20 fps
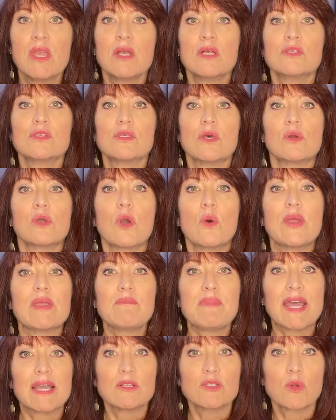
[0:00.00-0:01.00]
So
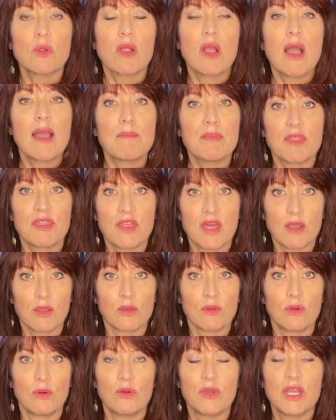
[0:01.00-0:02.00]
going back to our
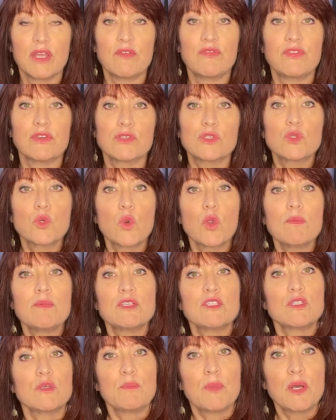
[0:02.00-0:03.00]
hypothetical, if the storm
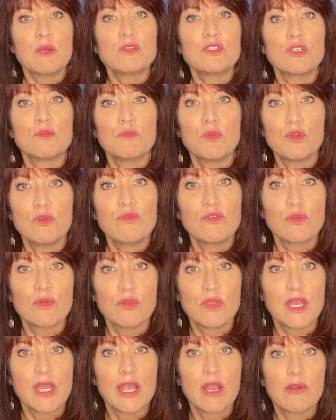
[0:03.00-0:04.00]
is supposed to move
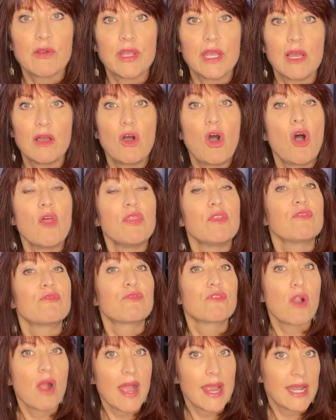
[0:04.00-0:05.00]
through the area on the
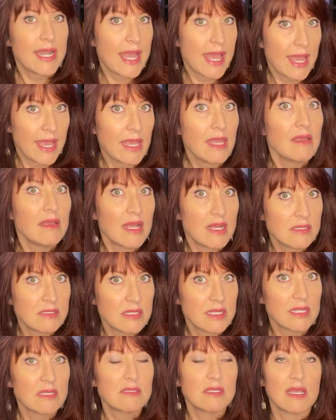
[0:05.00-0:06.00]
Friday, as
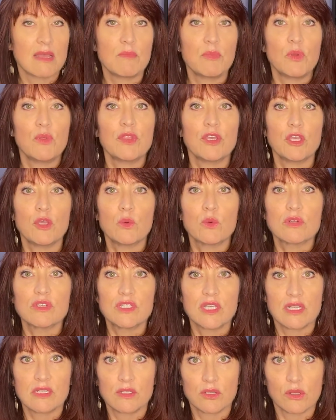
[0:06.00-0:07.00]
an example, that you were
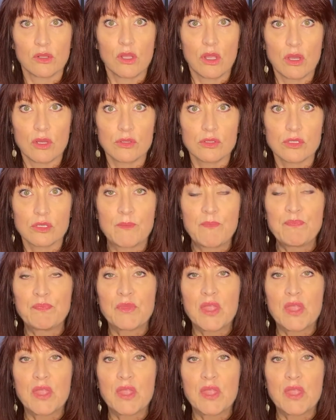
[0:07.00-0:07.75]
set to close,